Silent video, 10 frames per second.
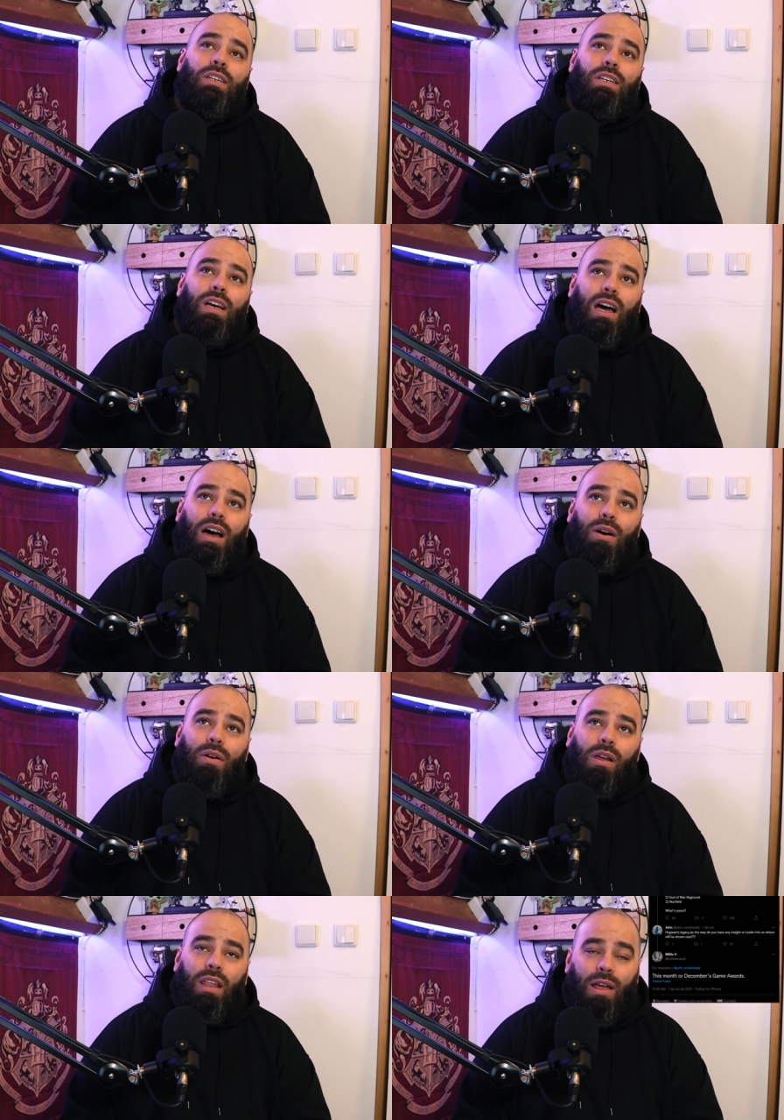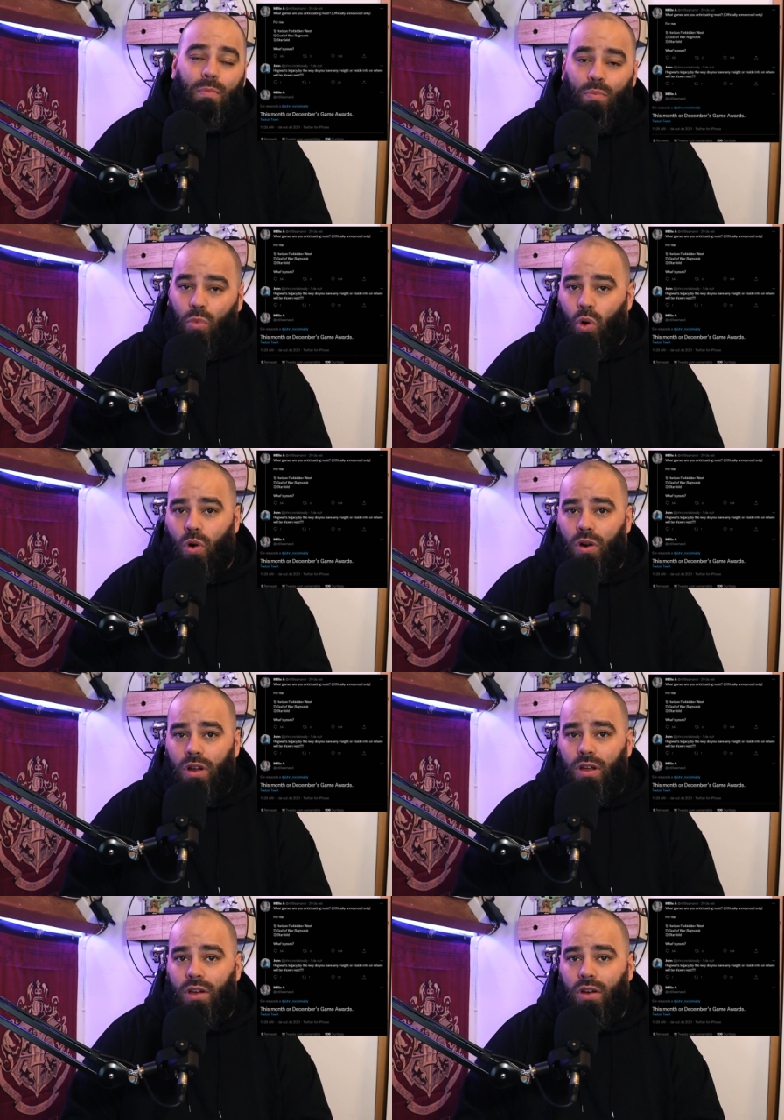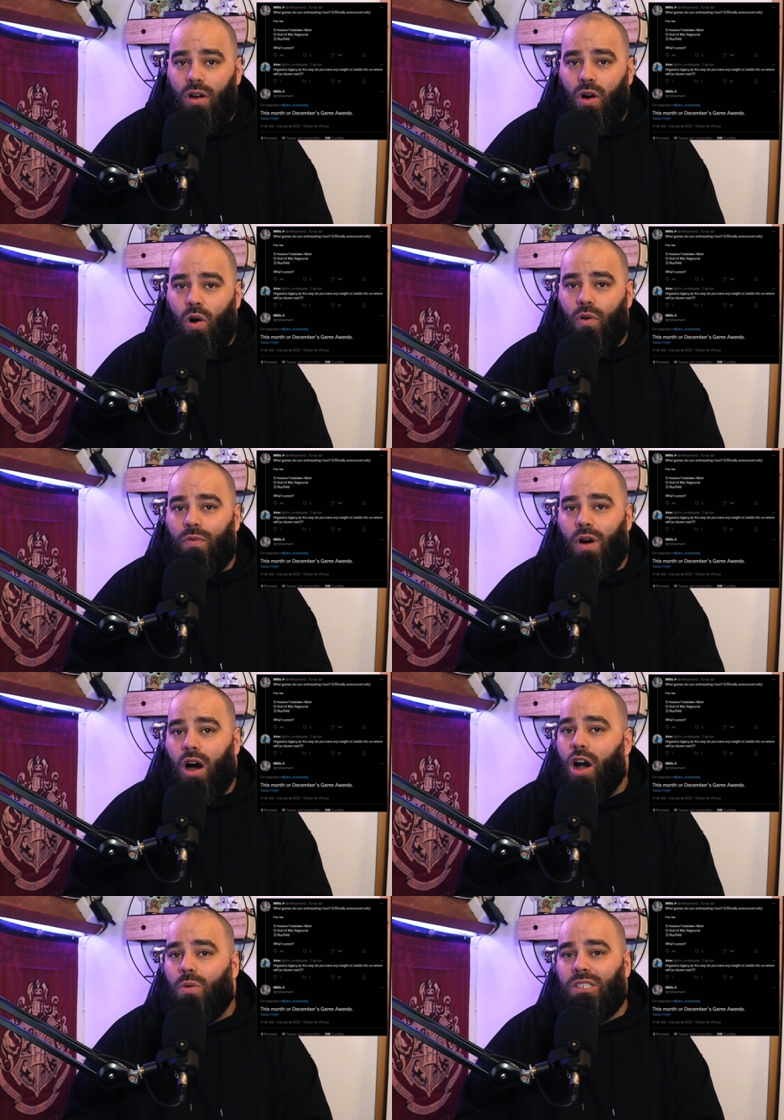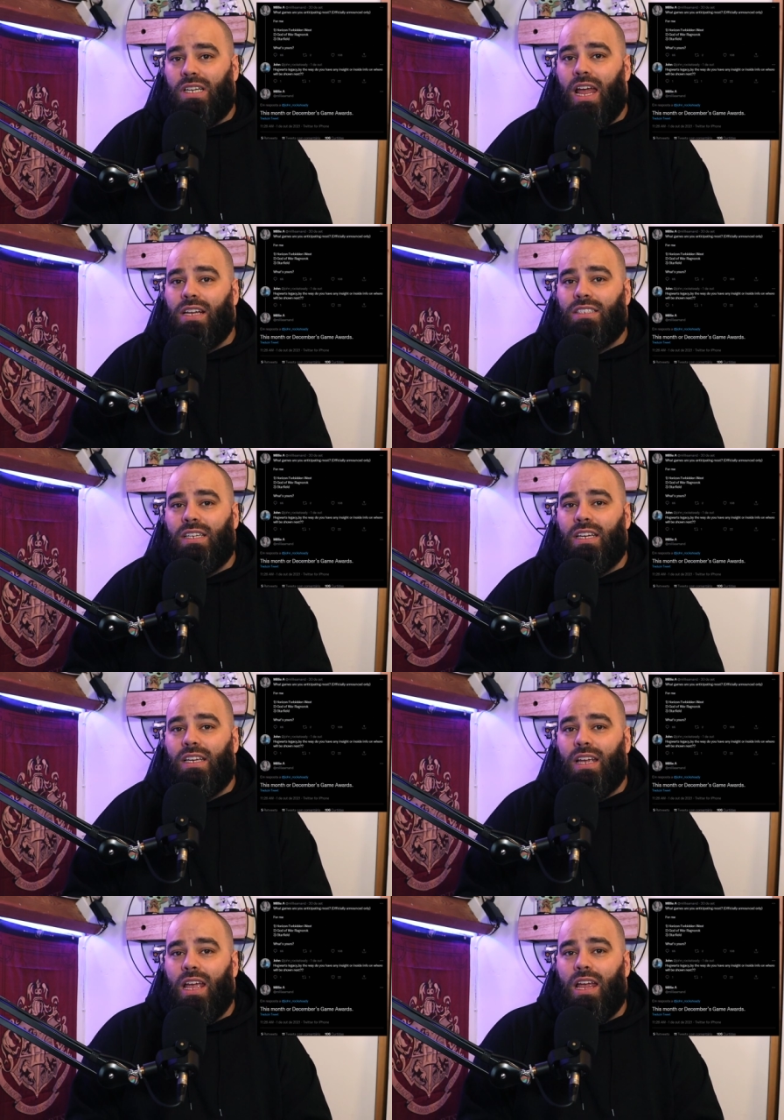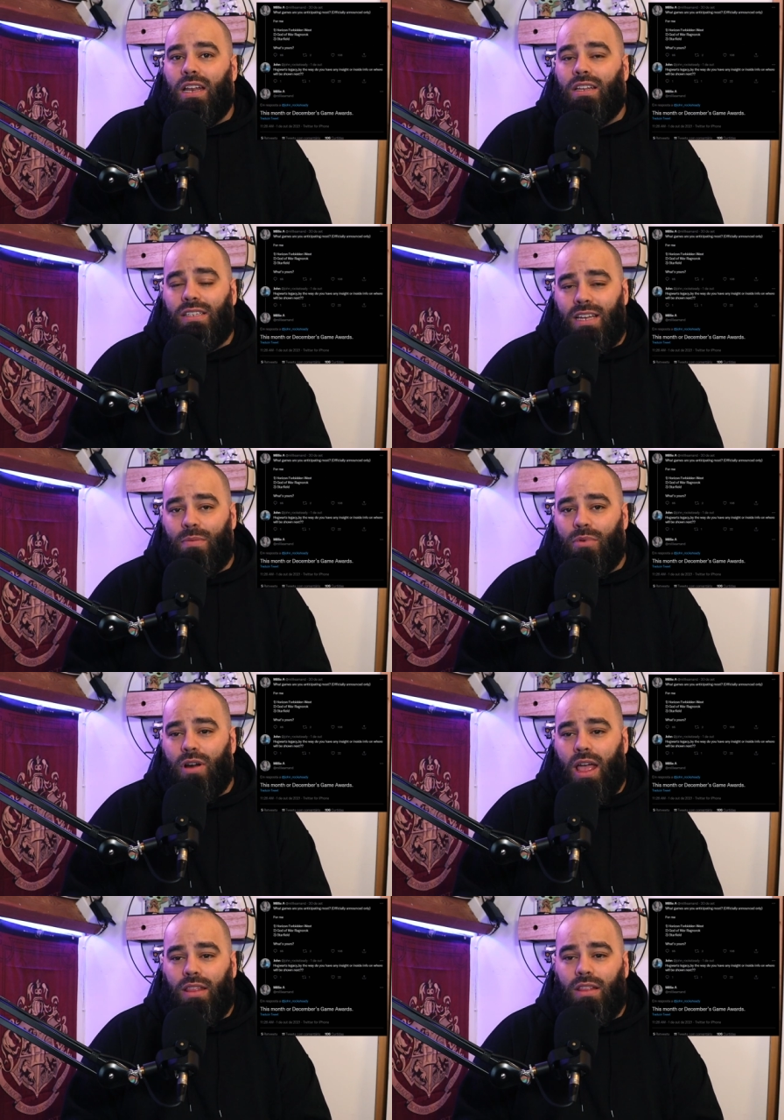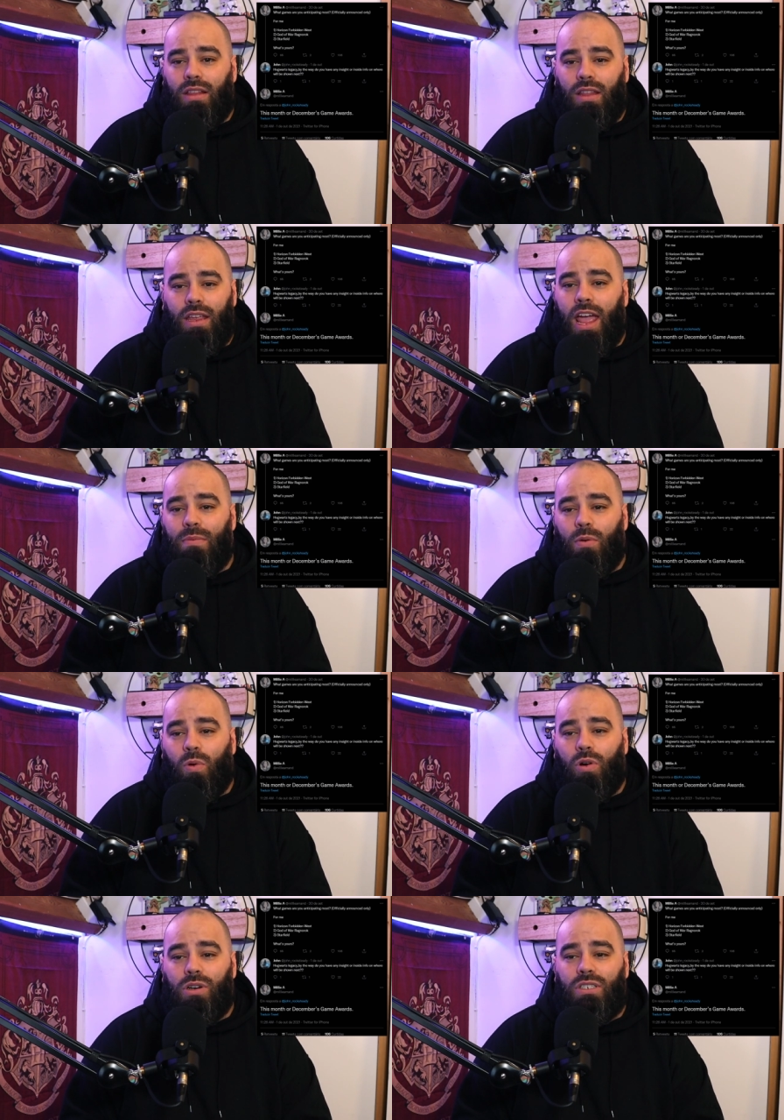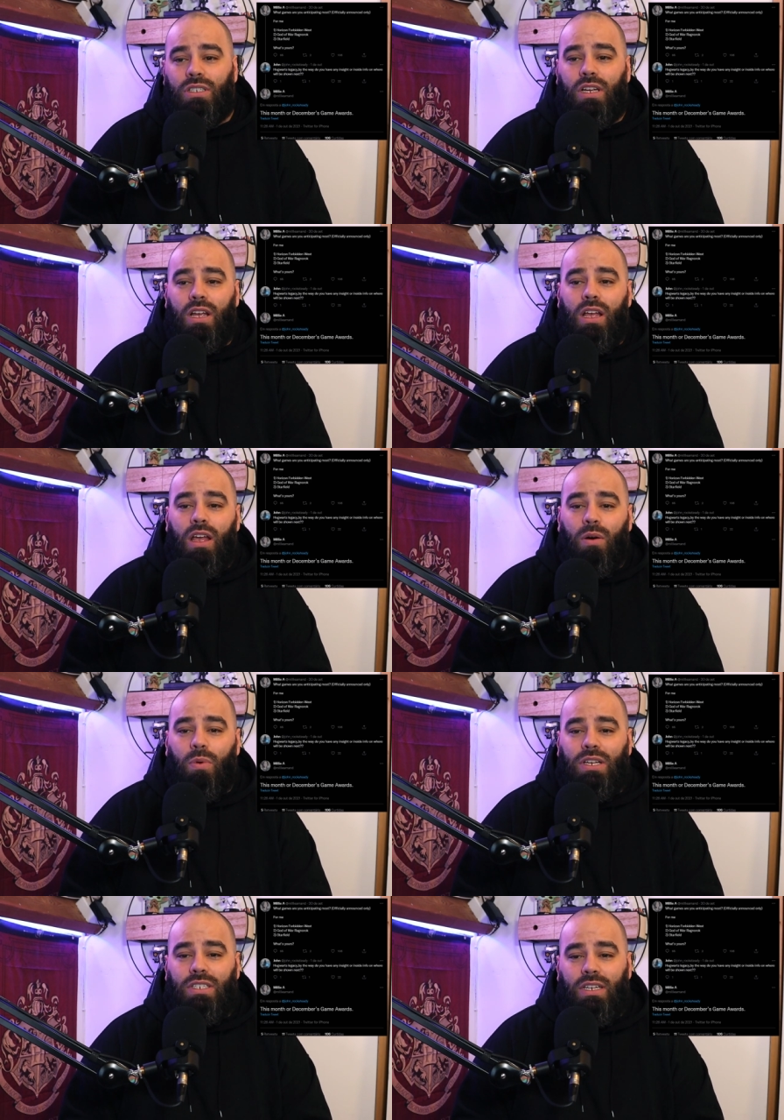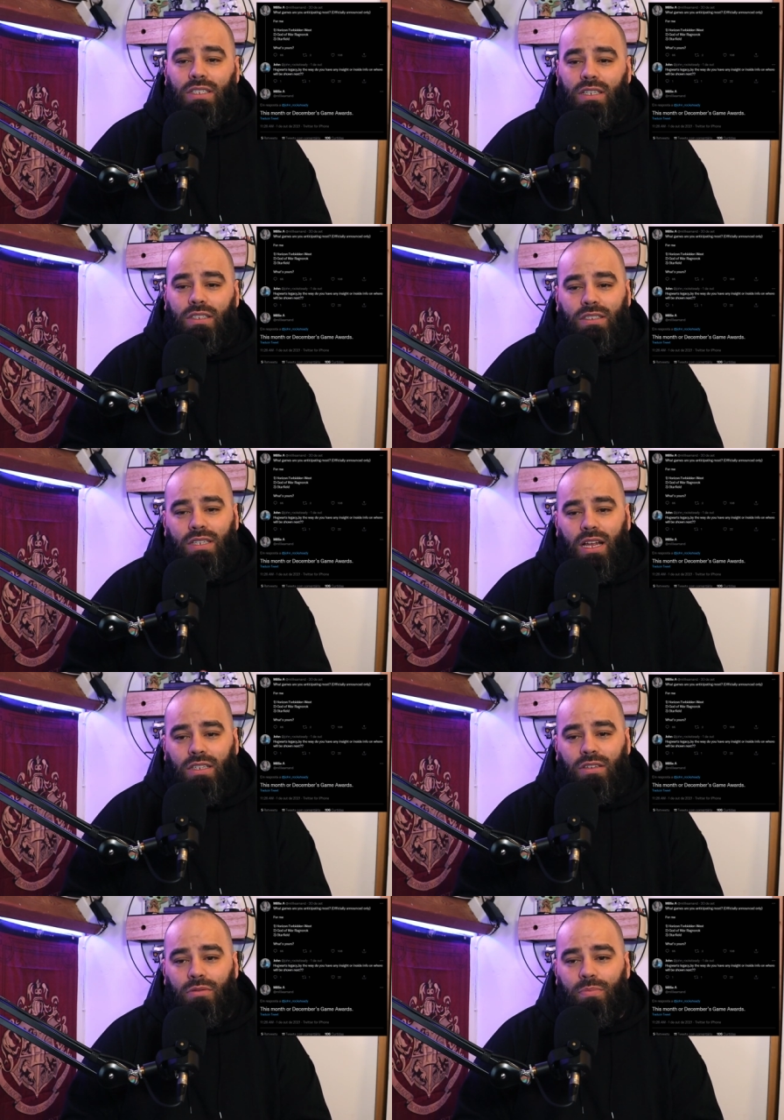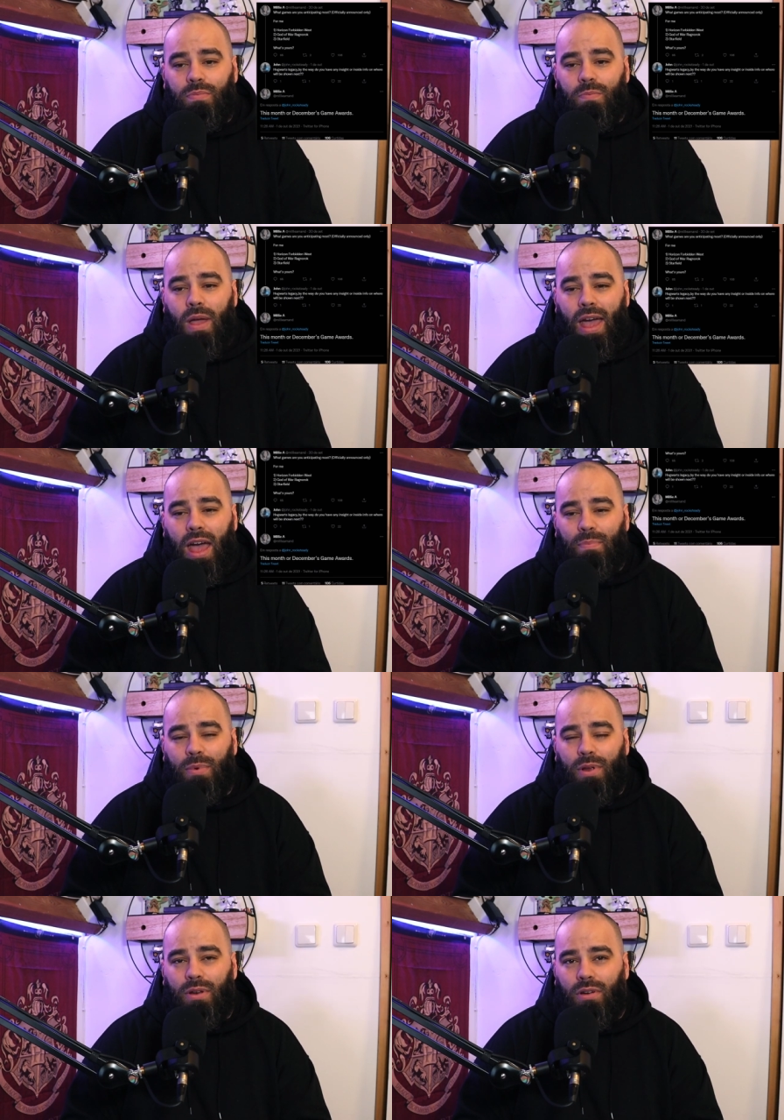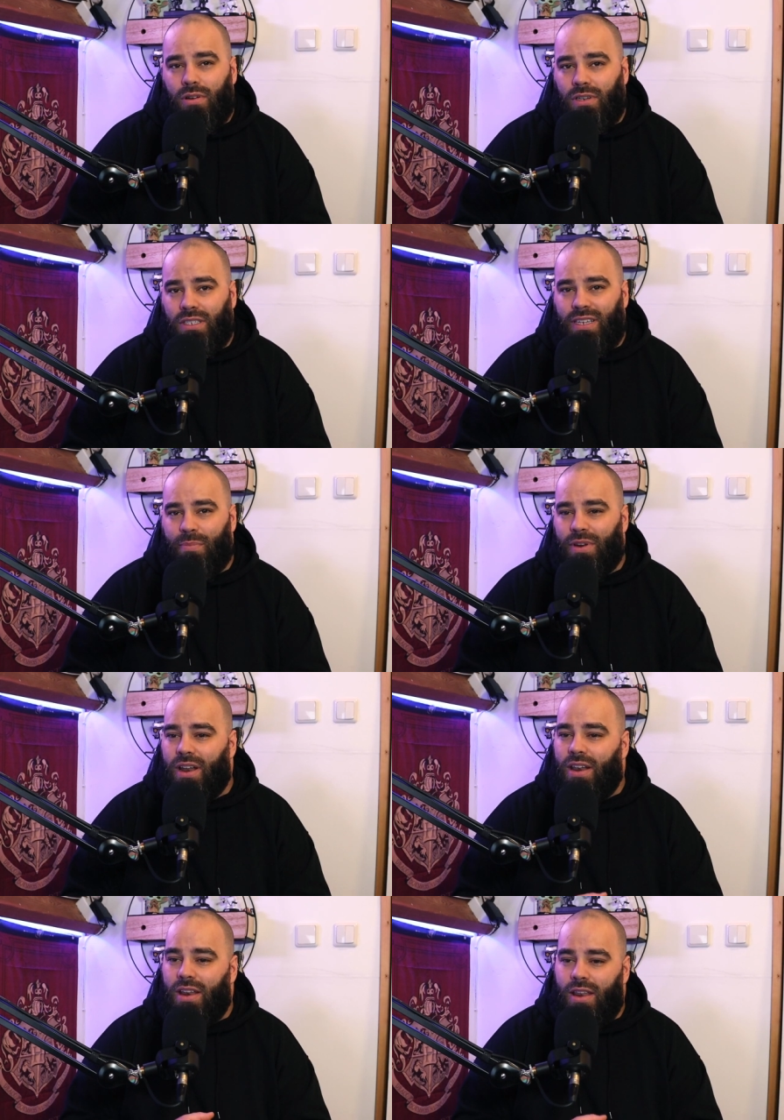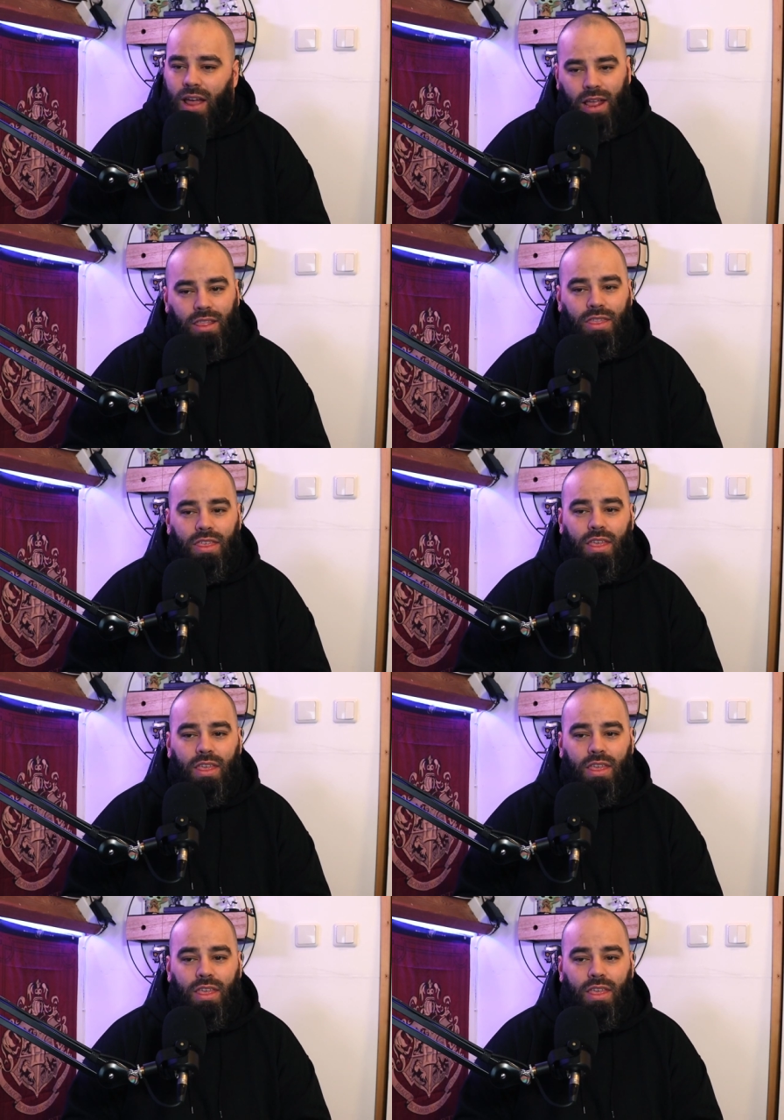uh, like more of Hogwarts Legacy in December at the Game Awards, which is set to happen on December the ninth.